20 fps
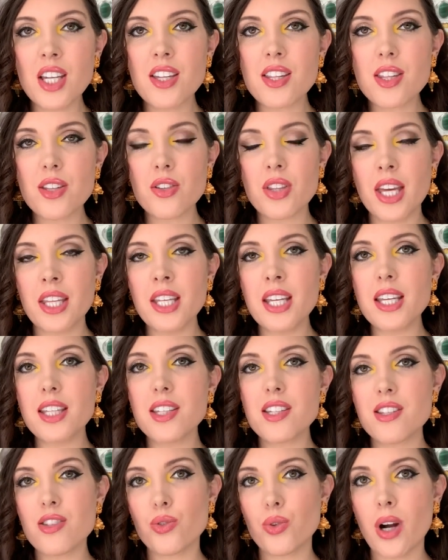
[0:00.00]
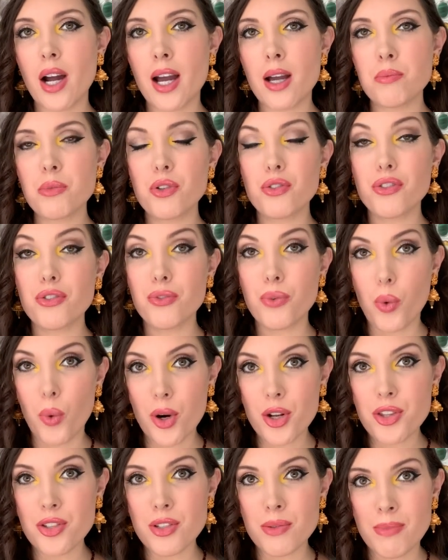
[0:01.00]
So then he described
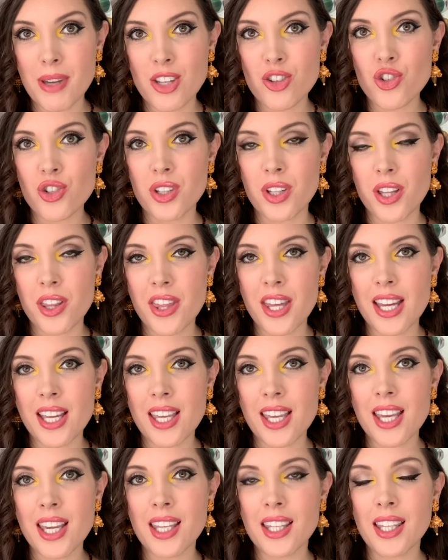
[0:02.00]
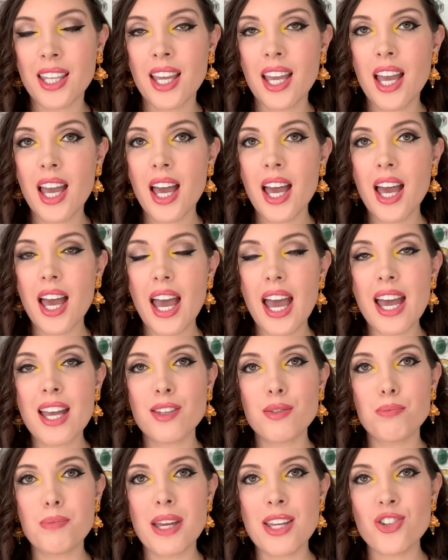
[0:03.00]
fourth dimensional thinking
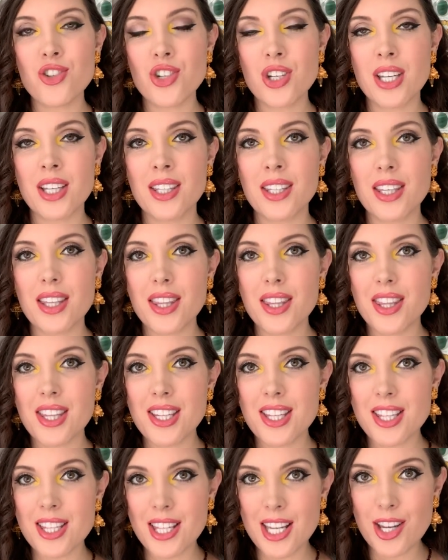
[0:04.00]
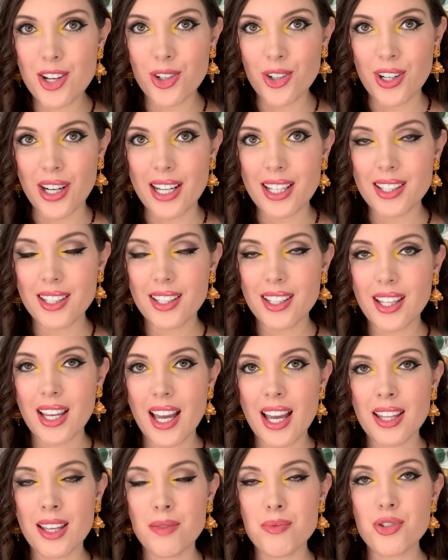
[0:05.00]
and mentioned the secret.
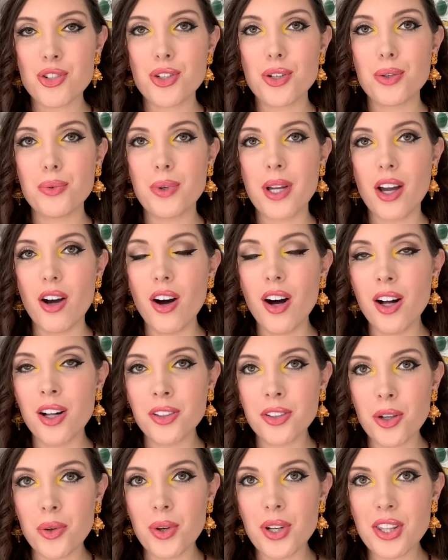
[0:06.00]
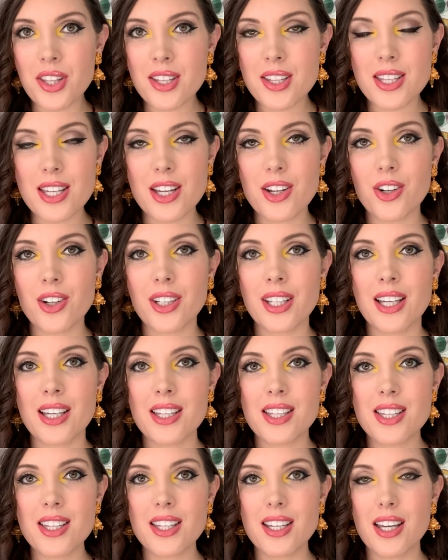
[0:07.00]
And I'm sure we all know what the secret
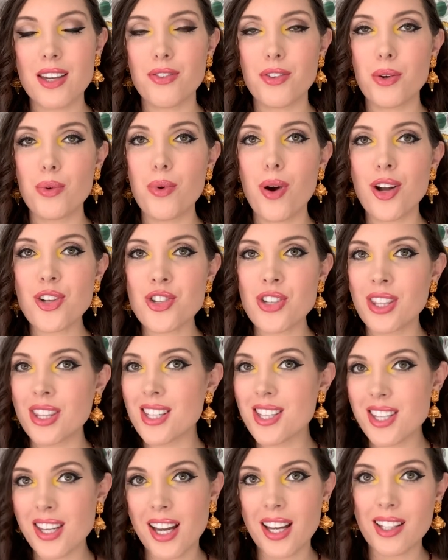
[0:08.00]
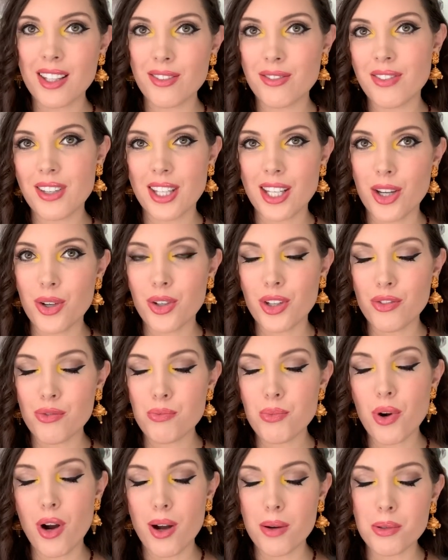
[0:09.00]
is. If you're watching this kind of video,
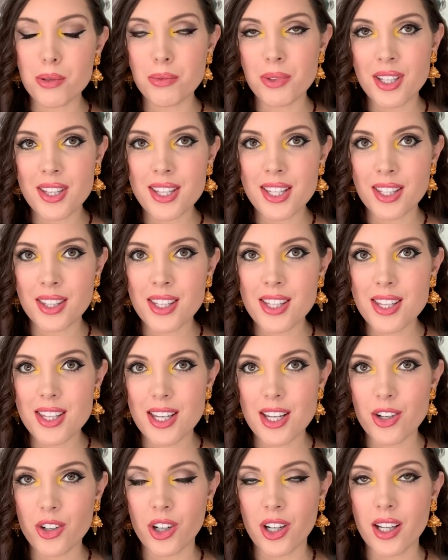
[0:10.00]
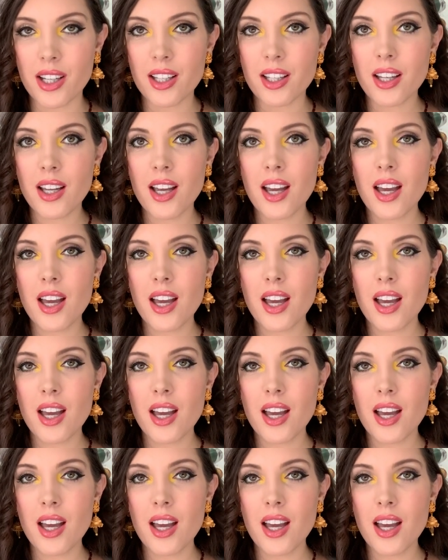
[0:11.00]
you've probably seen the secret.